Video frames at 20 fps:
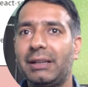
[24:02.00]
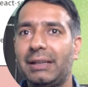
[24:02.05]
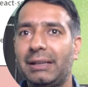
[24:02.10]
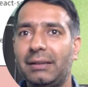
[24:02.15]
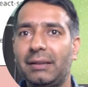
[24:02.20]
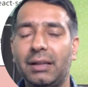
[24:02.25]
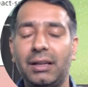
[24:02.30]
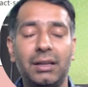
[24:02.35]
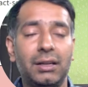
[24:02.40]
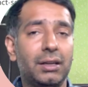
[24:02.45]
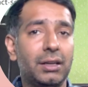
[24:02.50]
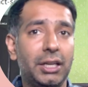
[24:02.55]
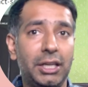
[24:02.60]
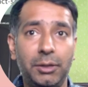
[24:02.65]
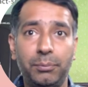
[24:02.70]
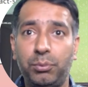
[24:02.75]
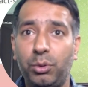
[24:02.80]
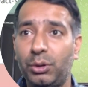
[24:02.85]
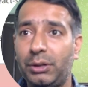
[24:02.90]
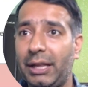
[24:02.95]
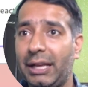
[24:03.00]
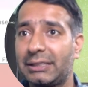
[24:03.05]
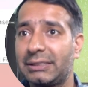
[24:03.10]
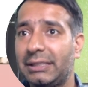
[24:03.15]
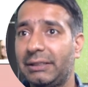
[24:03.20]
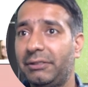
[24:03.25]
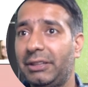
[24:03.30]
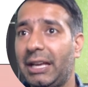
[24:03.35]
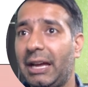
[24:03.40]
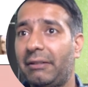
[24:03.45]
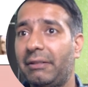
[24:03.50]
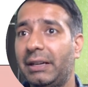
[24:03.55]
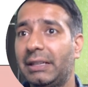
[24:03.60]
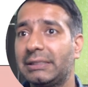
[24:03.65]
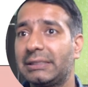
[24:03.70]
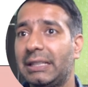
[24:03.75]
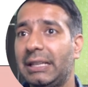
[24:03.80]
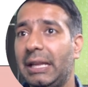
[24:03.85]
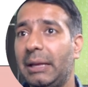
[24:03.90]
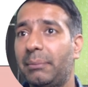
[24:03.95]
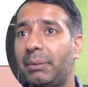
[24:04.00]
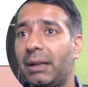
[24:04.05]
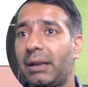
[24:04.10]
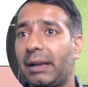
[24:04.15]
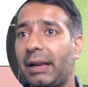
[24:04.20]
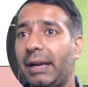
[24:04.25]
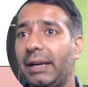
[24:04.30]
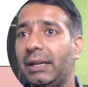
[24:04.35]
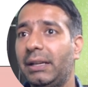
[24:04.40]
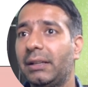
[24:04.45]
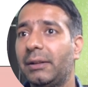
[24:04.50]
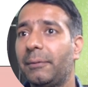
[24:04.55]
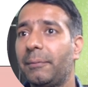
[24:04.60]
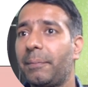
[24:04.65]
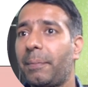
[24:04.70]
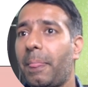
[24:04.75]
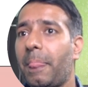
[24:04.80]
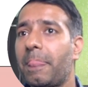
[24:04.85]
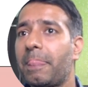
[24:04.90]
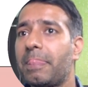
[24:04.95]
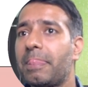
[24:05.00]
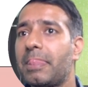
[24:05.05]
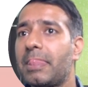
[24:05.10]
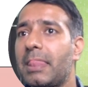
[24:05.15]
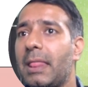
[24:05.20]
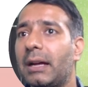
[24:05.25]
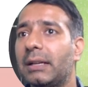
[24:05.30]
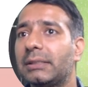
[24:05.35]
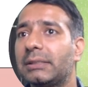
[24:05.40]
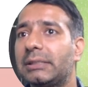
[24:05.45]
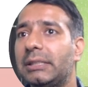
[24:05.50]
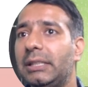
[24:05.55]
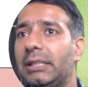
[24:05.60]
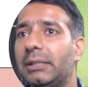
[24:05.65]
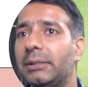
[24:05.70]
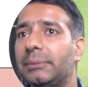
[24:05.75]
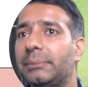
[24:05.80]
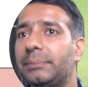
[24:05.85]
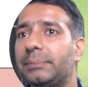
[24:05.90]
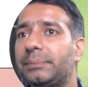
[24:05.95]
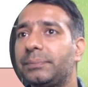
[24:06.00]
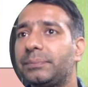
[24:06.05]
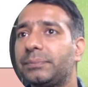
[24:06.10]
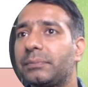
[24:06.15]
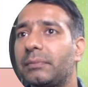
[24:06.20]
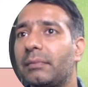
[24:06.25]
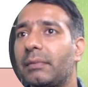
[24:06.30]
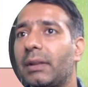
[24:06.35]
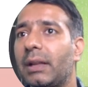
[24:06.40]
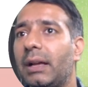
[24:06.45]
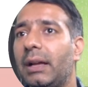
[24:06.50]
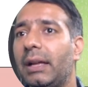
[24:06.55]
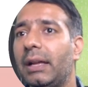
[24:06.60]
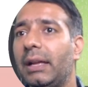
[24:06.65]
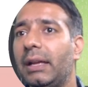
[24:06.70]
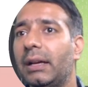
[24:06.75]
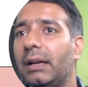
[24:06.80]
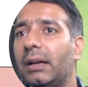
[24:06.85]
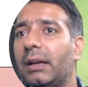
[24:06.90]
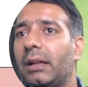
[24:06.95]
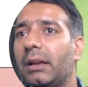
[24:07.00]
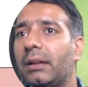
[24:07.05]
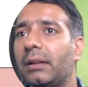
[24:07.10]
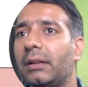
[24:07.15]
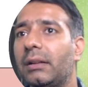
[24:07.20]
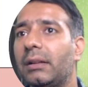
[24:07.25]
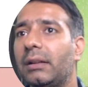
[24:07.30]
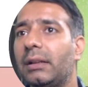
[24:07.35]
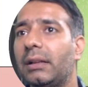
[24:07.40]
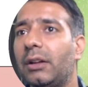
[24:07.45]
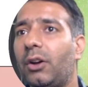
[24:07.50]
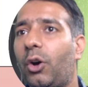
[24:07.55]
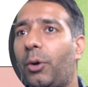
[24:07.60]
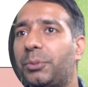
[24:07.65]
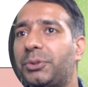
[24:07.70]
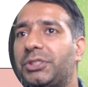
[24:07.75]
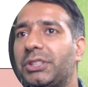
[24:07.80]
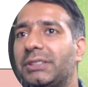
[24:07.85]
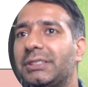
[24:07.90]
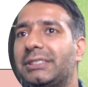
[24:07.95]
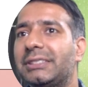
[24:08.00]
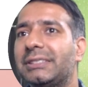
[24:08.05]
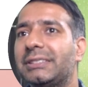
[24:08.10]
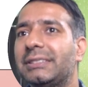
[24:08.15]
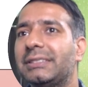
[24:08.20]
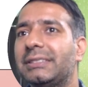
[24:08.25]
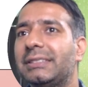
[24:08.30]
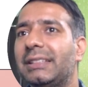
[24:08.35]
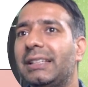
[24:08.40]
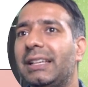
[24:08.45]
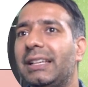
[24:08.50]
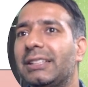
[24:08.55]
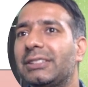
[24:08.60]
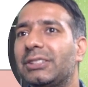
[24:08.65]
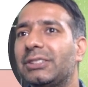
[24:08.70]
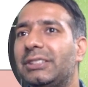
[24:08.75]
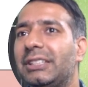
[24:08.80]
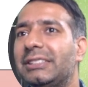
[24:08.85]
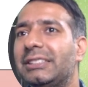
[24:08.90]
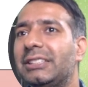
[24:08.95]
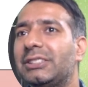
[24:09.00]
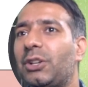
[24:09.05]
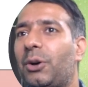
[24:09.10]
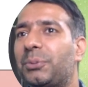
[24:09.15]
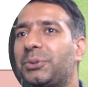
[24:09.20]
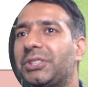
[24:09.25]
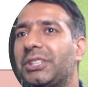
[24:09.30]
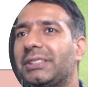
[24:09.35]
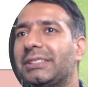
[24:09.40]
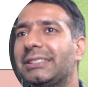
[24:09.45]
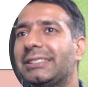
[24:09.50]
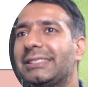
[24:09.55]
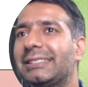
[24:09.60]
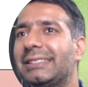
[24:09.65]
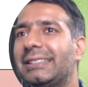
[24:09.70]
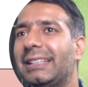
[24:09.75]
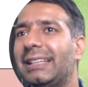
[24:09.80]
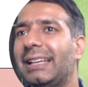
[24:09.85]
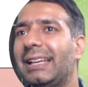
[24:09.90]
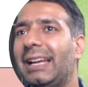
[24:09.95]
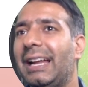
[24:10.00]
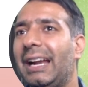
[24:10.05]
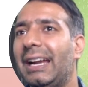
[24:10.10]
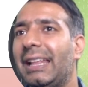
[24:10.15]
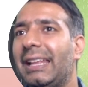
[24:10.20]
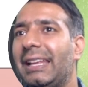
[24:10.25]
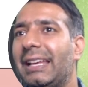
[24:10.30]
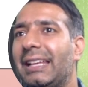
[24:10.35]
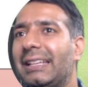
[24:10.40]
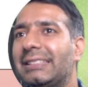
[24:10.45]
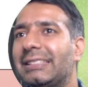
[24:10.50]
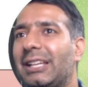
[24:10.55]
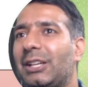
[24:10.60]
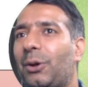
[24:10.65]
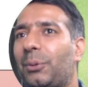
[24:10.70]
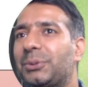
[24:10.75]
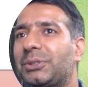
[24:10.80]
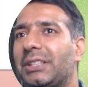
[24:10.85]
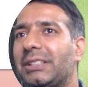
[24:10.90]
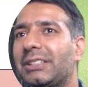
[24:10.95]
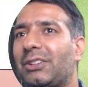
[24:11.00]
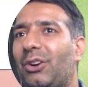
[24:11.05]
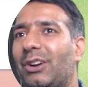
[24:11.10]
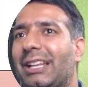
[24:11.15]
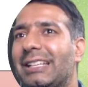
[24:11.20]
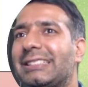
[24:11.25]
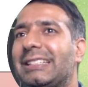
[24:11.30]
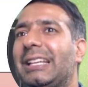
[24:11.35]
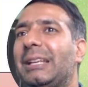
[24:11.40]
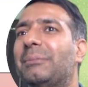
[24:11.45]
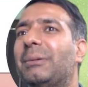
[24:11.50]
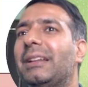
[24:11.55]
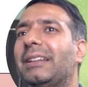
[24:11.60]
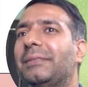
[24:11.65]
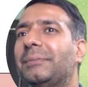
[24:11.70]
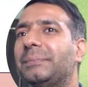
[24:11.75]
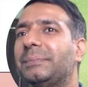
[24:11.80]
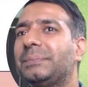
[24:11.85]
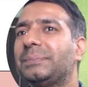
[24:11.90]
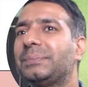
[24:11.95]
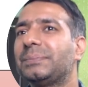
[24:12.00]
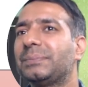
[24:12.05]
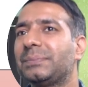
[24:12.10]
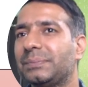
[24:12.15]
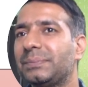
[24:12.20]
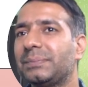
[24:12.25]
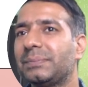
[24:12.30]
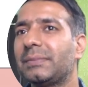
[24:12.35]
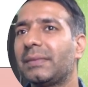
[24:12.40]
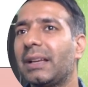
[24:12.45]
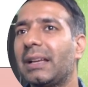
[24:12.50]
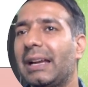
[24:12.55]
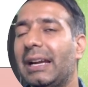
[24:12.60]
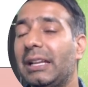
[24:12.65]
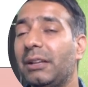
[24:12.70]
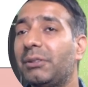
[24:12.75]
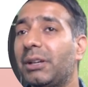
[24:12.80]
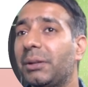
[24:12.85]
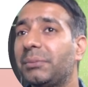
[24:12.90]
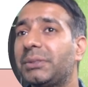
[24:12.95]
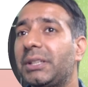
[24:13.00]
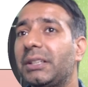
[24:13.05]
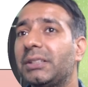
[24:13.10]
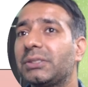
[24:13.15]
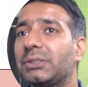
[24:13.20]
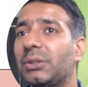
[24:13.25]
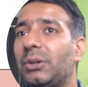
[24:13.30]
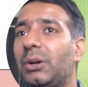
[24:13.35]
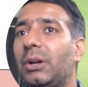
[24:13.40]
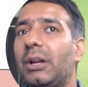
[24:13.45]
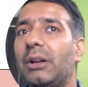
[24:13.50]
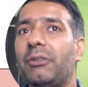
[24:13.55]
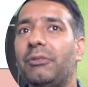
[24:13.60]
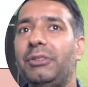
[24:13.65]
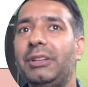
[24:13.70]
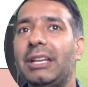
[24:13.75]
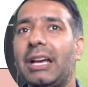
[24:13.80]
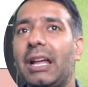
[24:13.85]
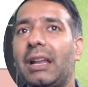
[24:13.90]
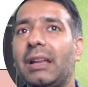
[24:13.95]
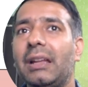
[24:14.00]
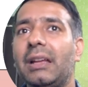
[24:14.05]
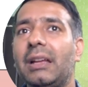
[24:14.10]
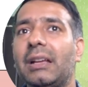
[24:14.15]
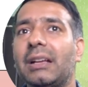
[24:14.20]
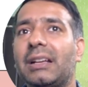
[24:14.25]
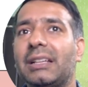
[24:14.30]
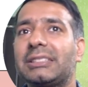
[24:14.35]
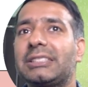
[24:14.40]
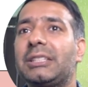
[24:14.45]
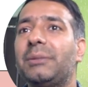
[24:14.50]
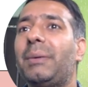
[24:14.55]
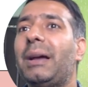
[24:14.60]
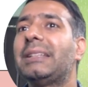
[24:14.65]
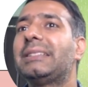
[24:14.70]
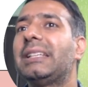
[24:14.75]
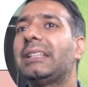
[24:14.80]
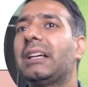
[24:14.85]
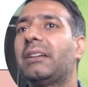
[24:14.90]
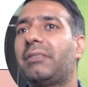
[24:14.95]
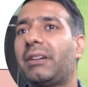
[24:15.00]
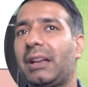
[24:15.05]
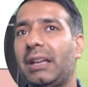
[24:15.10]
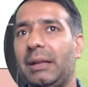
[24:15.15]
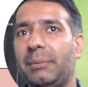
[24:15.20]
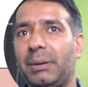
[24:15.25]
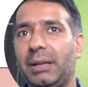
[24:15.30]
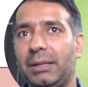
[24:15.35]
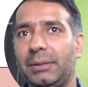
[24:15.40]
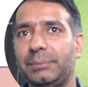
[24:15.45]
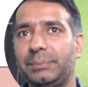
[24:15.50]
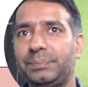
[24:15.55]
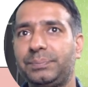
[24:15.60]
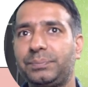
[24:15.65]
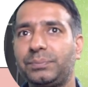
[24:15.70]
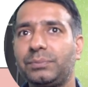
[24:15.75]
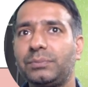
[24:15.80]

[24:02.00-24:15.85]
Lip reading: have a input text, we have its label, right? See here, options. So this is options. And here is an option called as label. Getting what I'm saying? So we are customizing our label